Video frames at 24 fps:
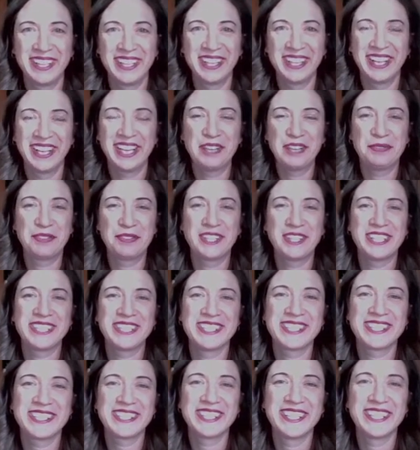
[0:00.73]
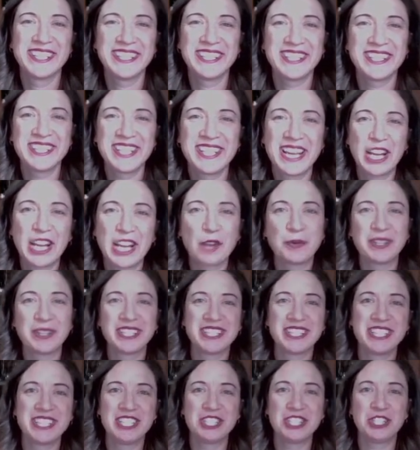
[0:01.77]
Hi friends! Today I want to
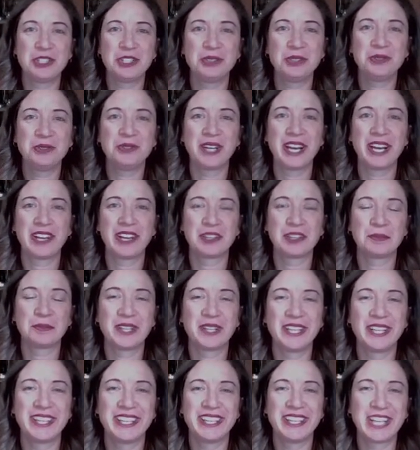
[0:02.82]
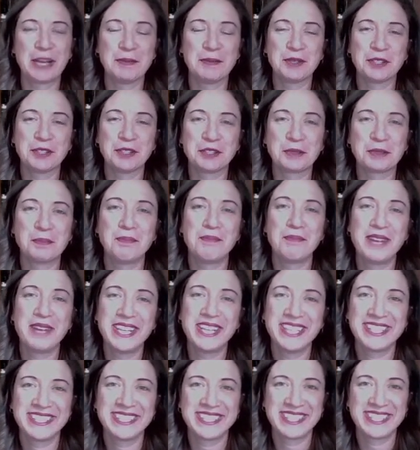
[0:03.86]
teach you how to play a game called
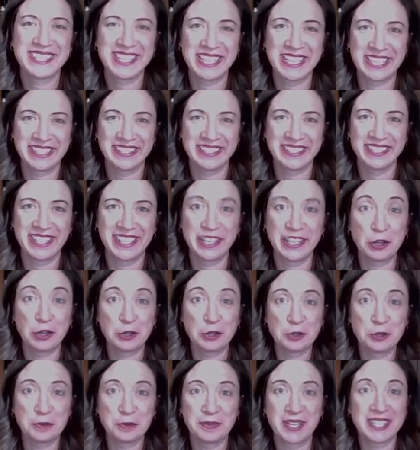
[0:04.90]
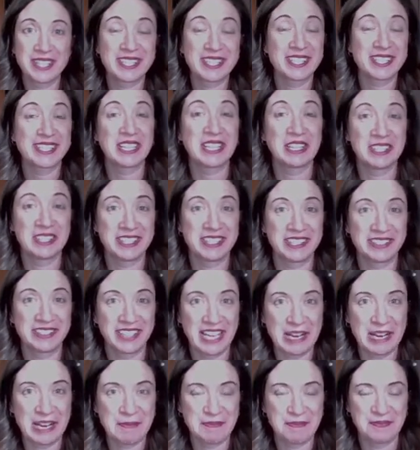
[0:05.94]
Make 10 at home as a solitaire
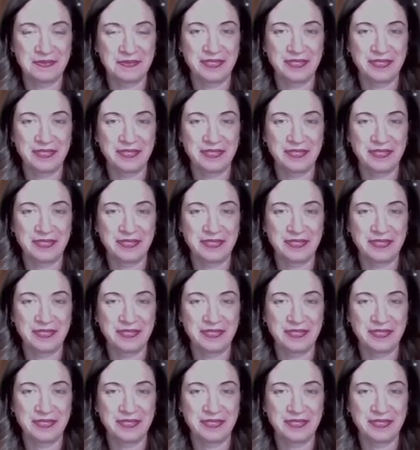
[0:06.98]
game.